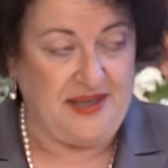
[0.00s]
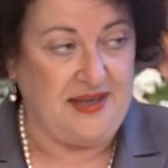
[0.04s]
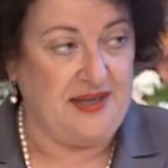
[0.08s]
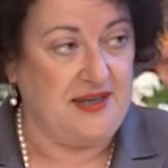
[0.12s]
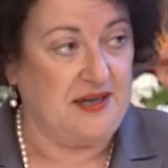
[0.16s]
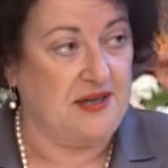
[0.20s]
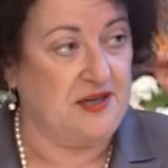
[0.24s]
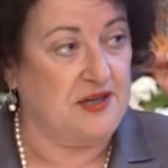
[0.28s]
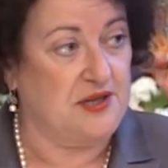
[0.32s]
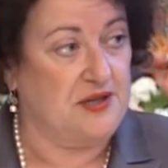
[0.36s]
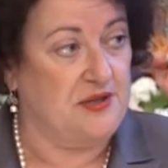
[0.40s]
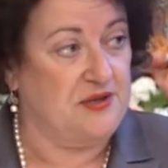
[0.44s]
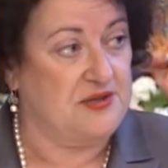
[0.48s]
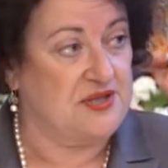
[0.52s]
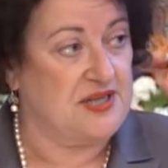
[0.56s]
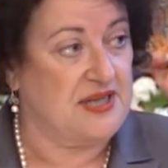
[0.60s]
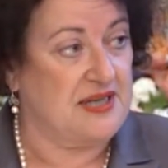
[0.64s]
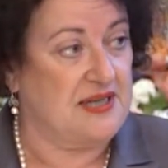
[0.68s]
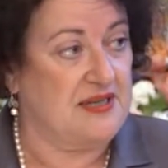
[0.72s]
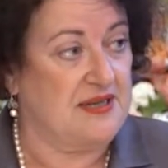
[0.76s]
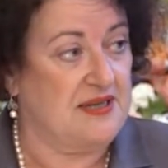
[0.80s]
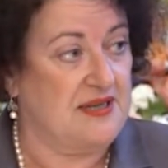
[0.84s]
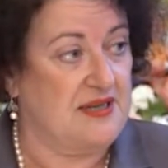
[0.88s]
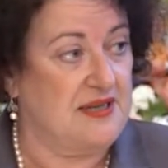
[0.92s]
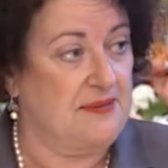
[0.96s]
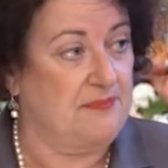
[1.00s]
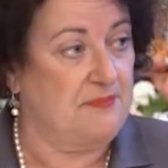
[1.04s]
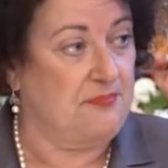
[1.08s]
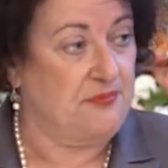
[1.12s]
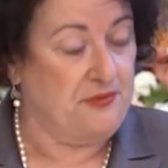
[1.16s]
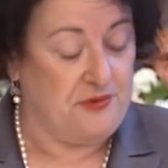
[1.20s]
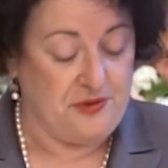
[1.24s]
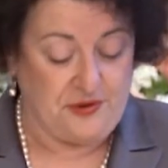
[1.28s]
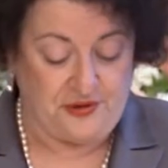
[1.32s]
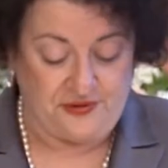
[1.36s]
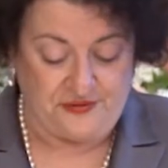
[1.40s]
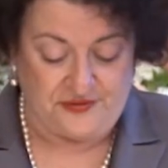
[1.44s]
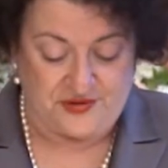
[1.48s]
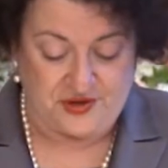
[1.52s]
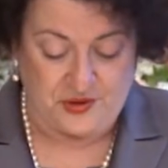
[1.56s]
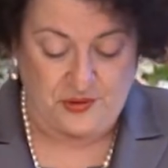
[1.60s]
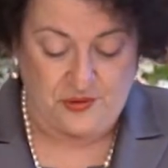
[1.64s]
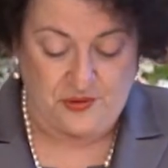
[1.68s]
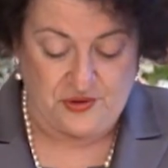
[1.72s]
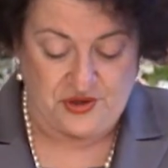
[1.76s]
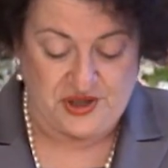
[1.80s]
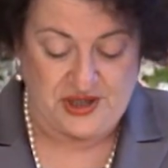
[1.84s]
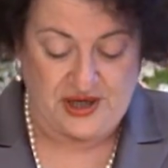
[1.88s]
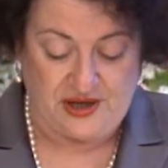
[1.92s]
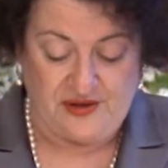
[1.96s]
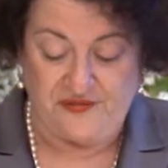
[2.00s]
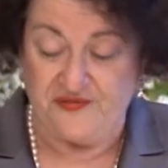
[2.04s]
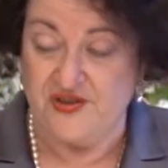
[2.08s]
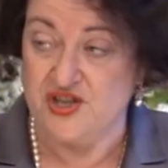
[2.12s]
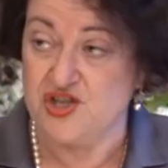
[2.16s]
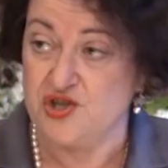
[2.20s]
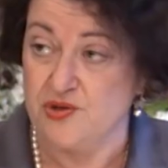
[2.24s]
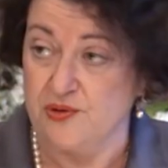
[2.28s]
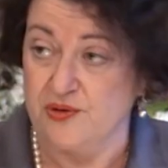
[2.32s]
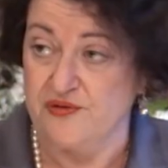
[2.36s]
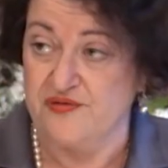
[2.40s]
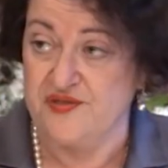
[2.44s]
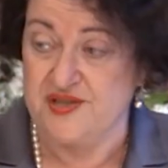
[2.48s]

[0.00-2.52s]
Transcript: including improved audio-visual